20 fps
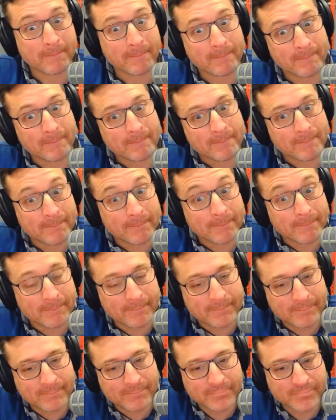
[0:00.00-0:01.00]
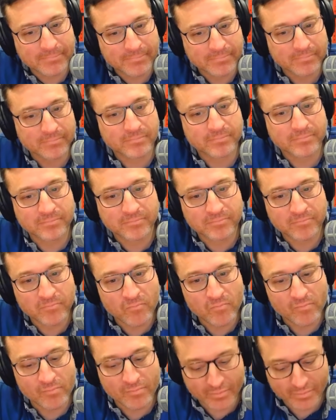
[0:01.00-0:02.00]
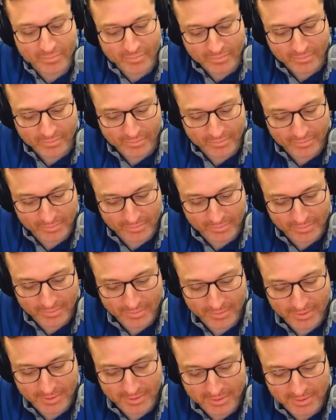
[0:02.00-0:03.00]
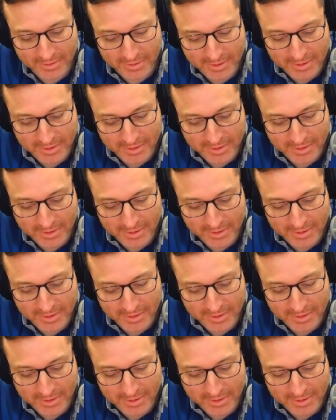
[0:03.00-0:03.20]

This person isn't speaking.